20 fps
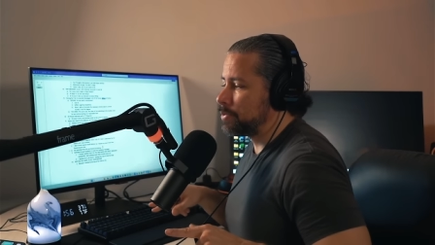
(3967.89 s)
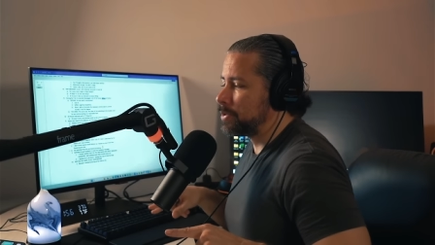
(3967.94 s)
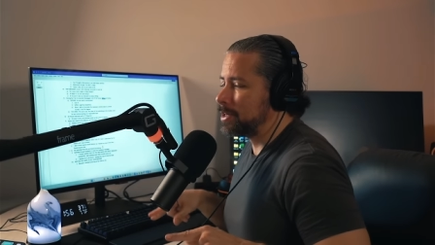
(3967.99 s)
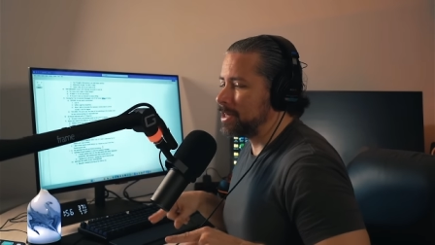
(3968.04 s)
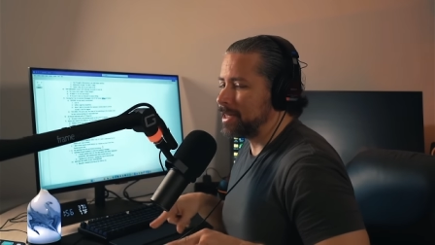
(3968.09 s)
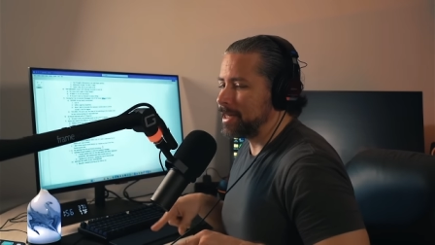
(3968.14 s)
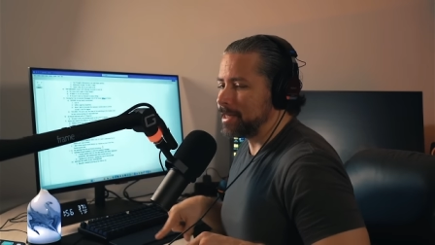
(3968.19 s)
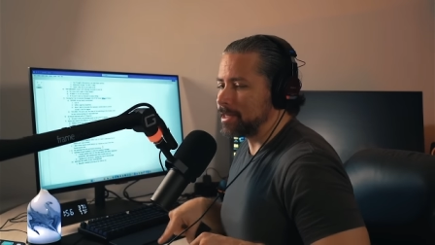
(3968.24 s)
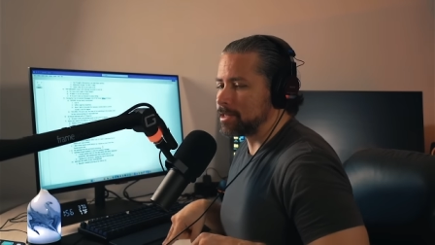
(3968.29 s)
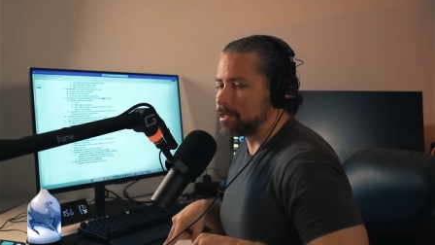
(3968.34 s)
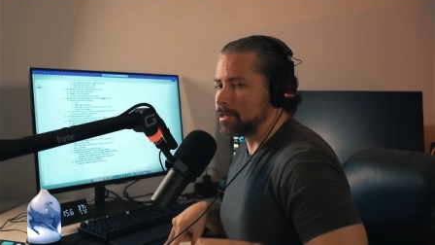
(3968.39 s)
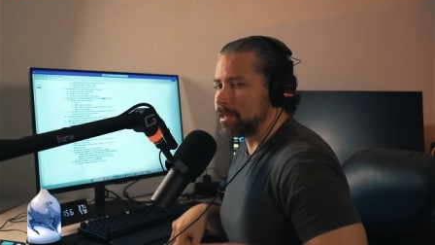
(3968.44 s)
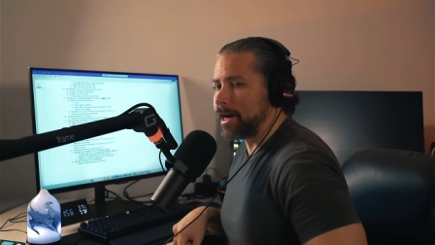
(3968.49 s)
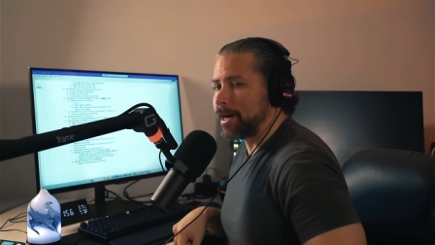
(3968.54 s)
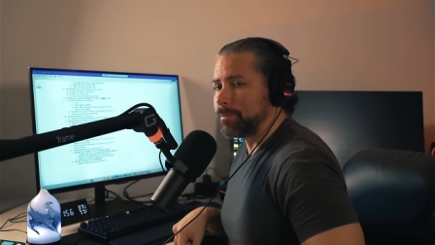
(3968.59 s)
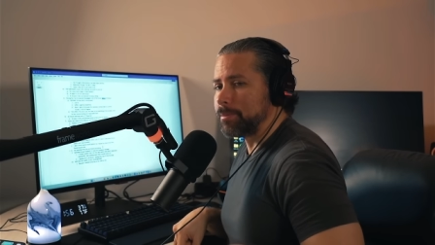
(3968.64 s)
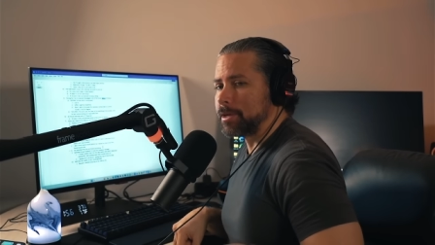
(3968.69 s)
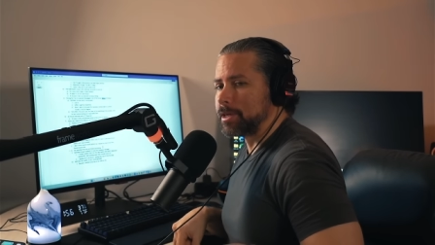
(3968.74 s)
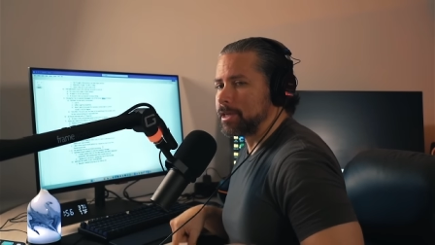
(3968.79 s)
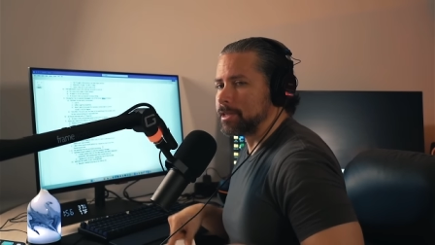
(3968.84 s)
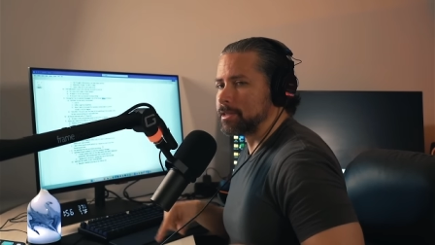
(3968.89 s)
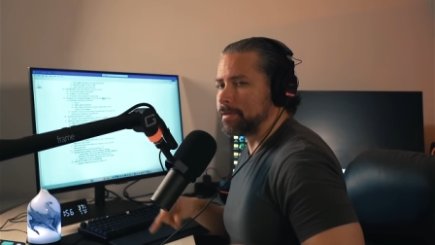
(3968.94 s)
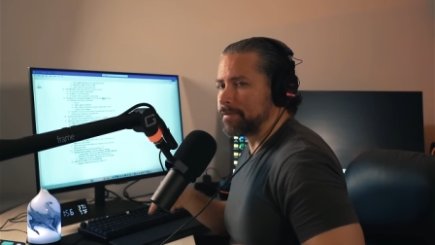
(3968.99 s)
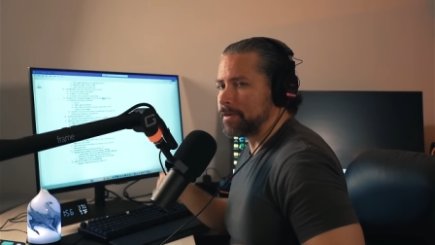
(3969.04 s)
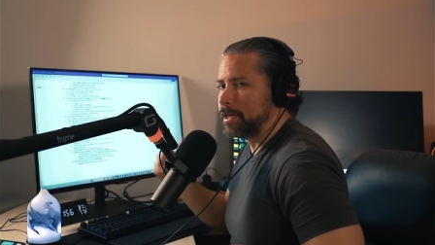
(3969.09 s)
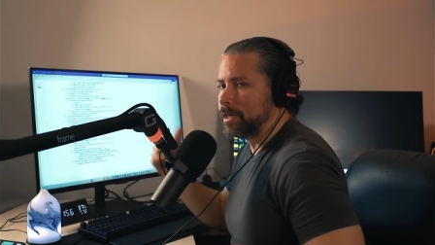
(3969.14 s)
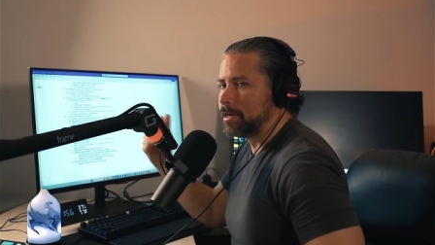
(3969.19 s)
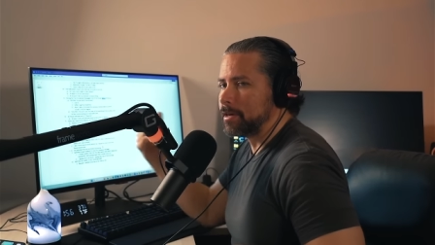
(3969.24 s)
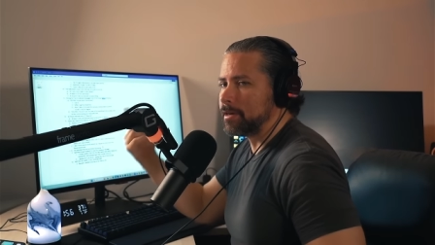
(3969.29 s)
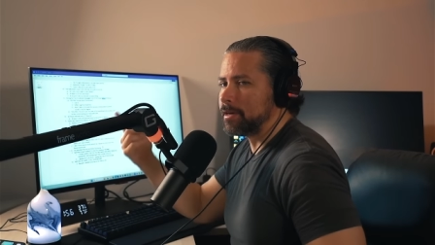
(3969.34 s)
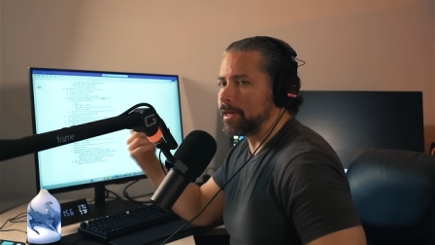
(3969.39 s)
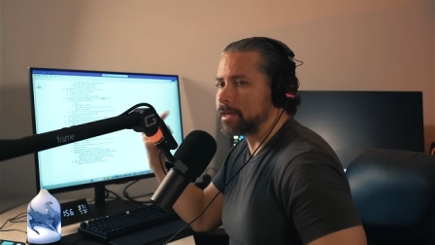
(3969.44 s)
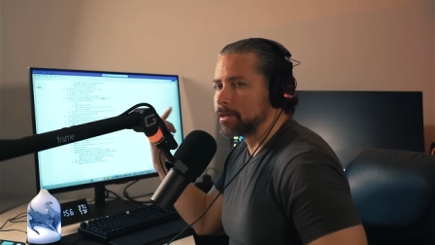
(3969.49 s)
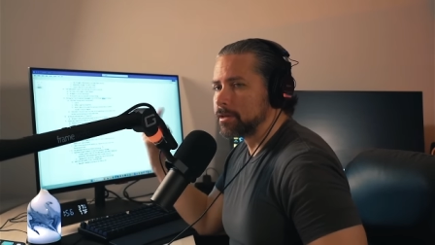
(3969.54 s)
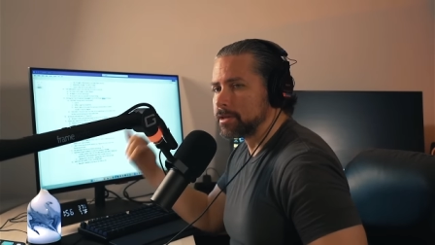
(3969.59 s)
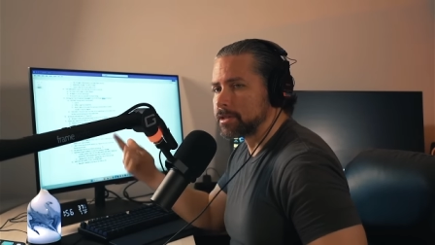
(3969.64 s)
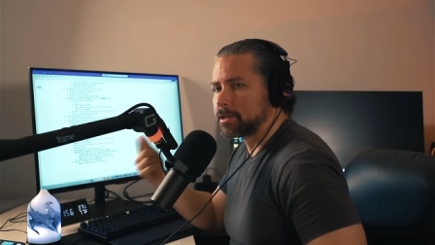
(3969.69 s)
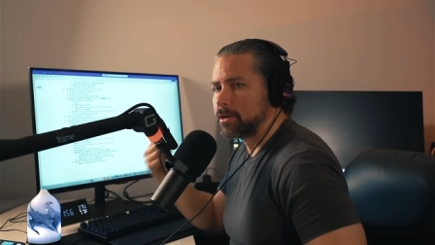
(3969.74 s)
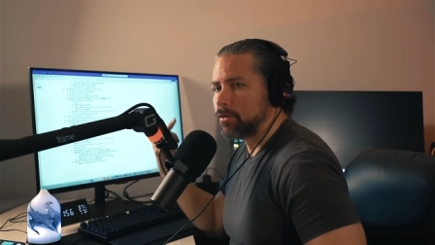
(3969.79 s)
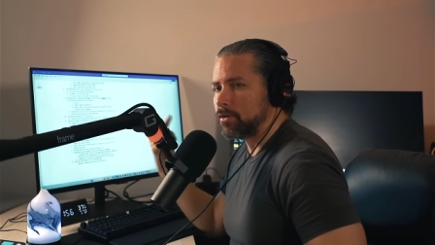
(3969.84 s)
put into that because if you hear
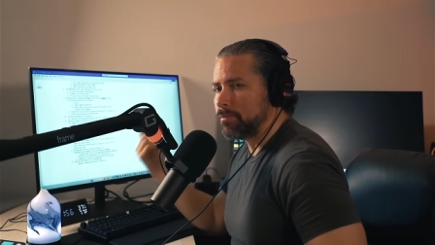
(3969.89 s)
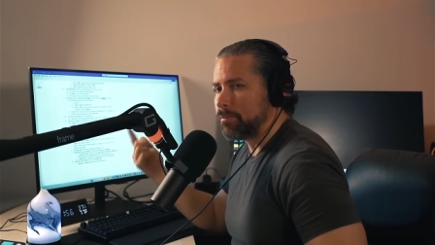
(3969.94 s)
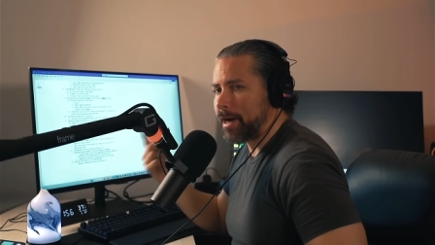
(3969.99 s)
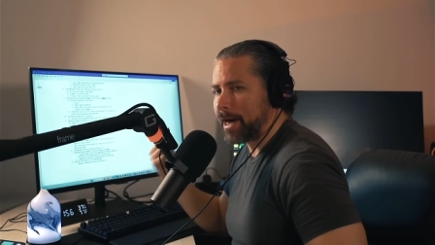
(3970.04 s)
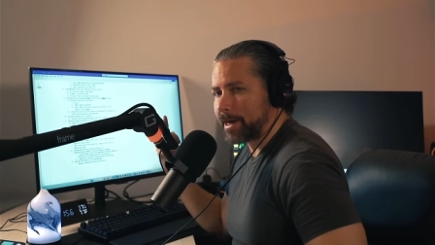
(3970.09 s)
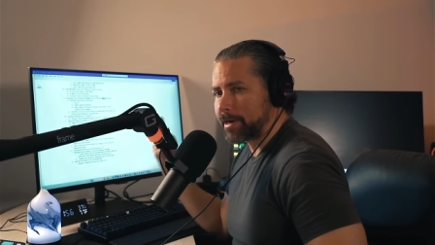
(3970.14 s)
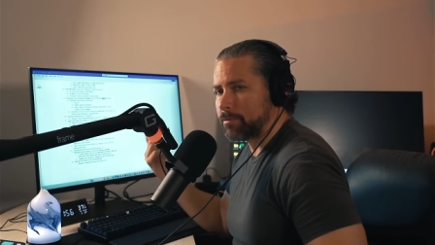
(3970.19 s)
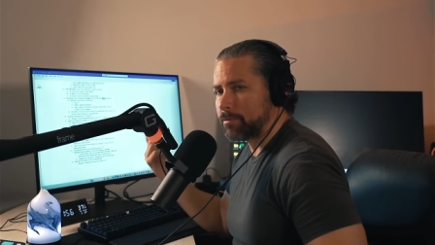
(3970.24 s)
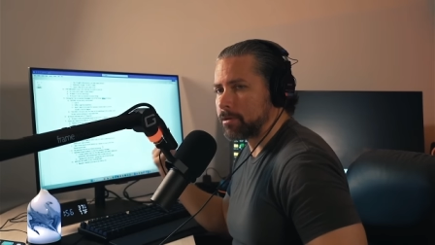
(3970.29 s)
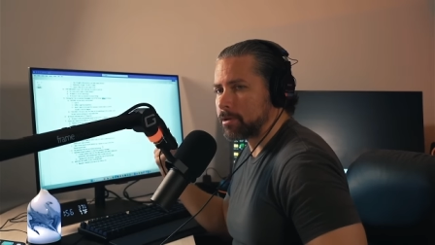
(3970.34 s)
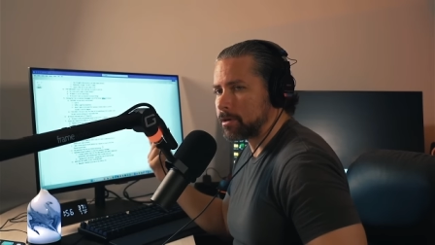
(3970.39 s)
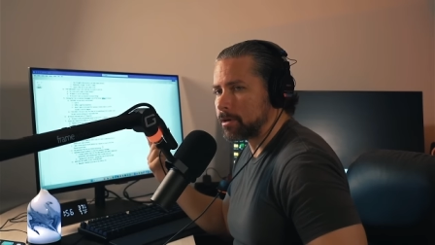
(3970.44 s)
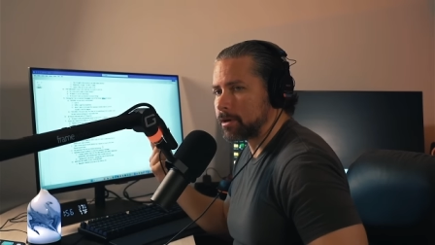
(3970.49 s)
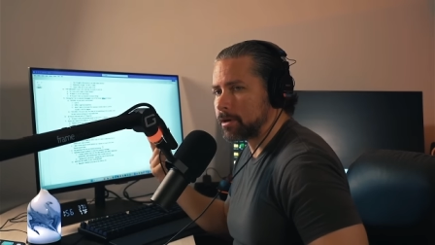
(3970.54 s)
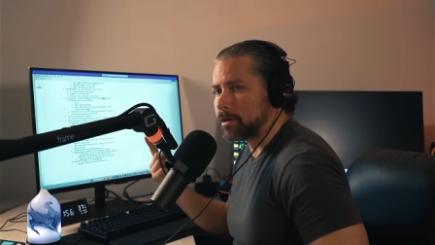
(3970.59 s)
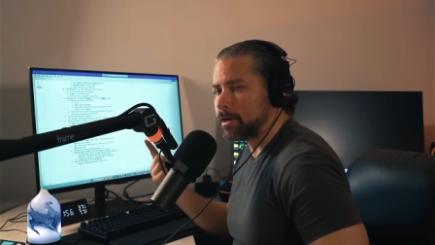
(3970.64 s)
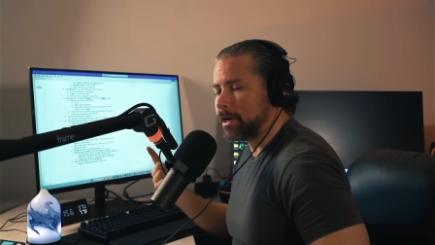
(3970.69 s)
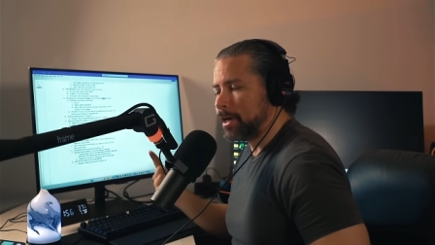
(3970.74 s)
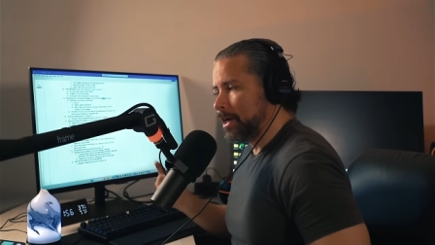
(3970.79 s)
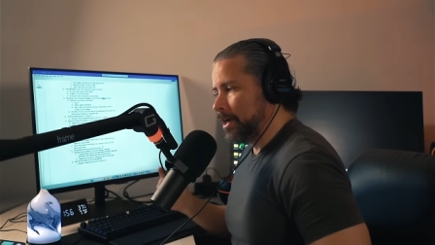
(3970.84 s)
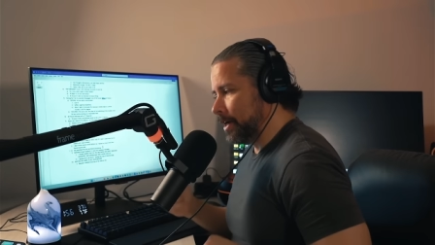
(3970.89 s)
Nicholas going back with her,